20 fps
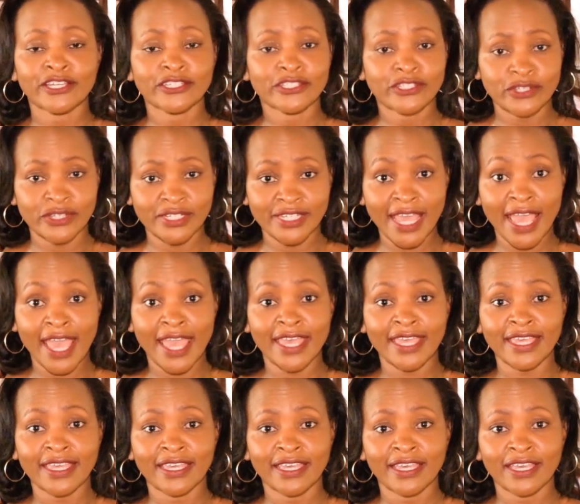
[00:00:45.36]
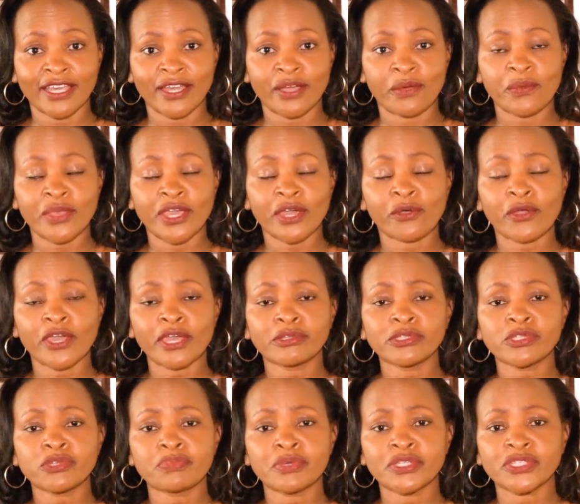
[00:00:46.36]
Today, we are going
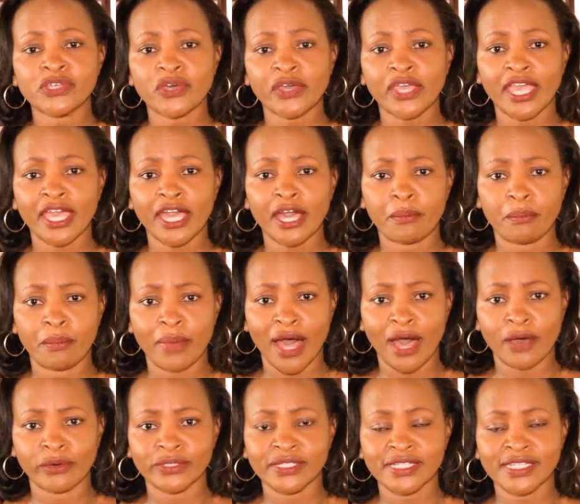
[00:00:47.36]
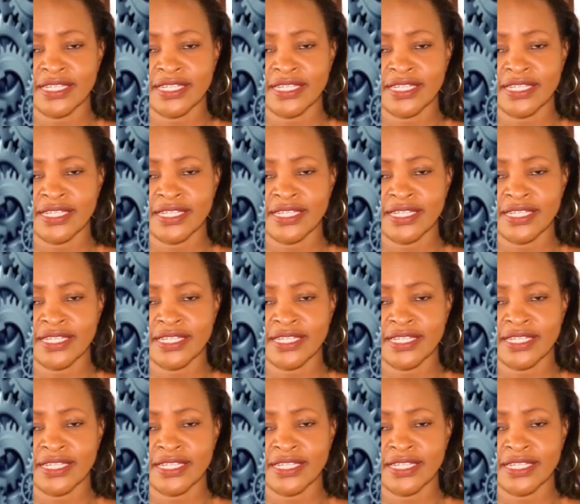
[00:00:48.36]
to be talking about